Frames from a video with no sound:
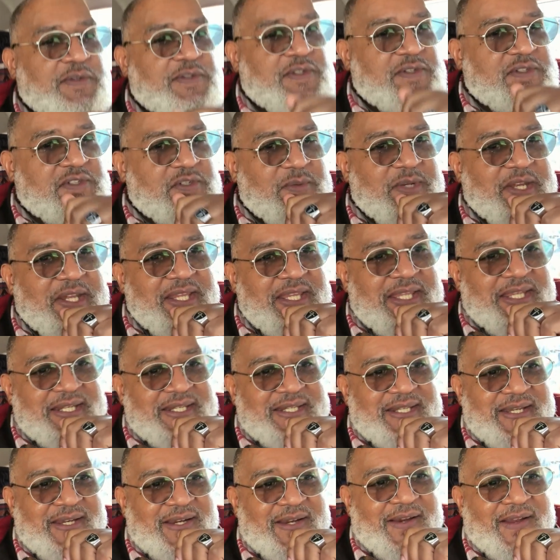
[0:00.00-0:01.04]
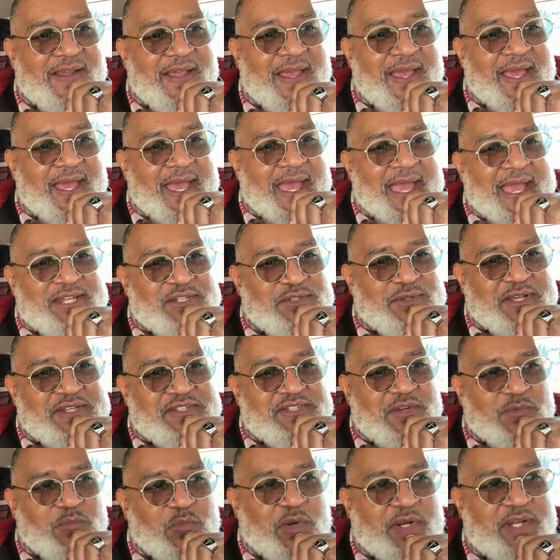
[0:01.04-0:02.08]
to, so we didn't get there and so I
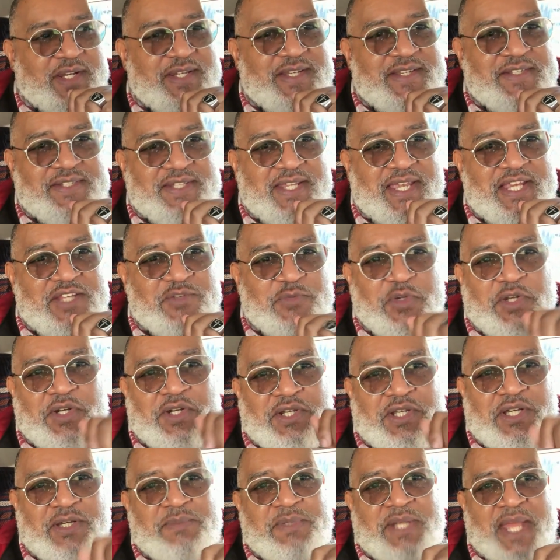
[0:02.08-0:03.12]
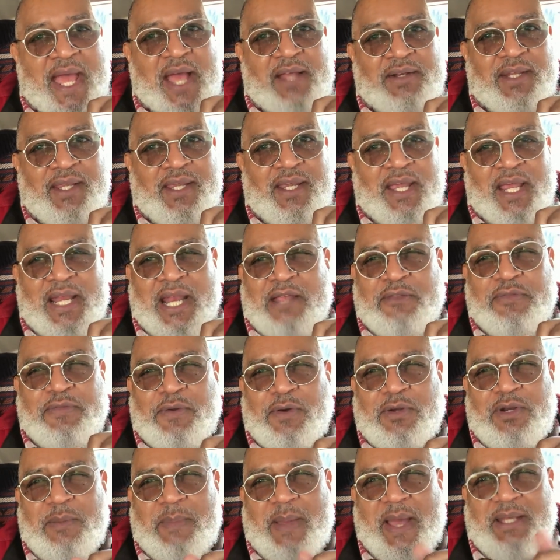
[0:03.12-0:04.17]
said, one of these days we're going to come down here. And I
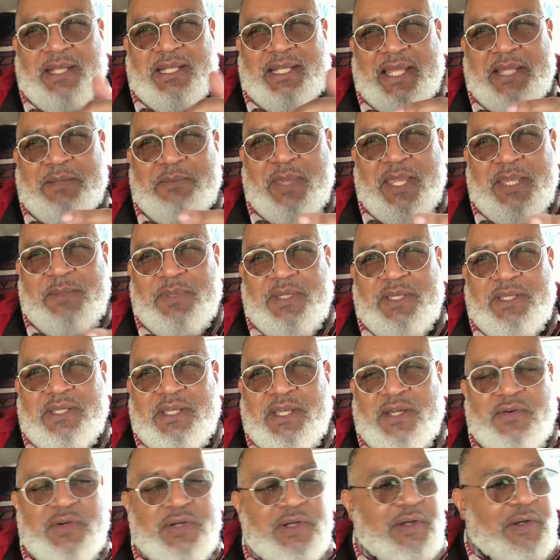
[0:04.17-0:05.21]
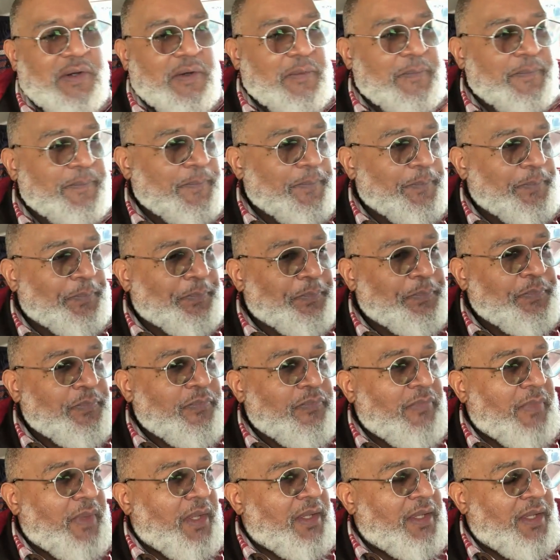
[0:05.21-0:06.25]
thought about it like maybe a year ago
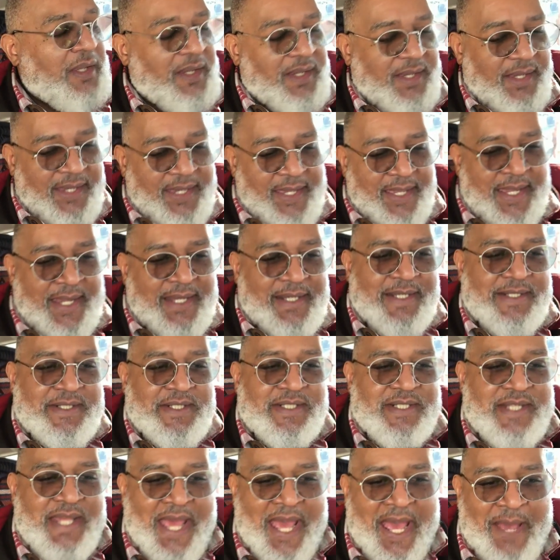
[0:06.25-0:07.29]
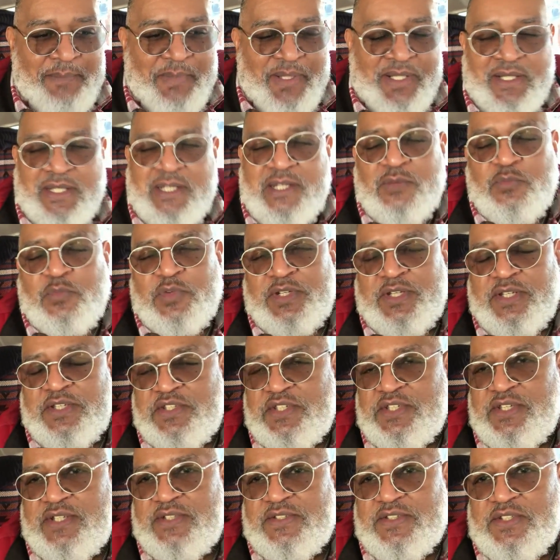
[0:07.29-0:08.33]
and it didn't happen. And then when this
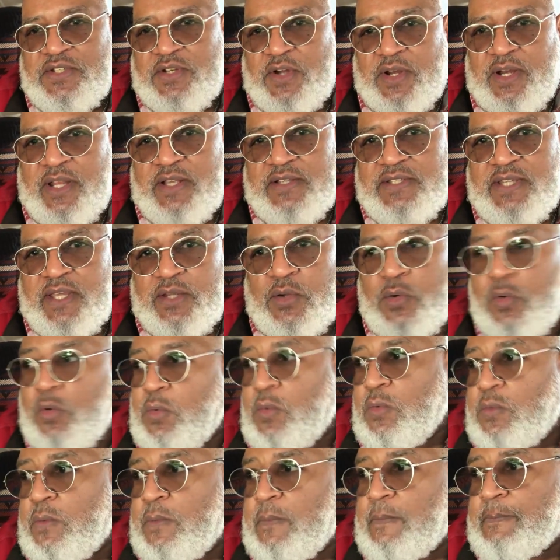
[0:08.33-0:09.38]
year started, I was like, ooh,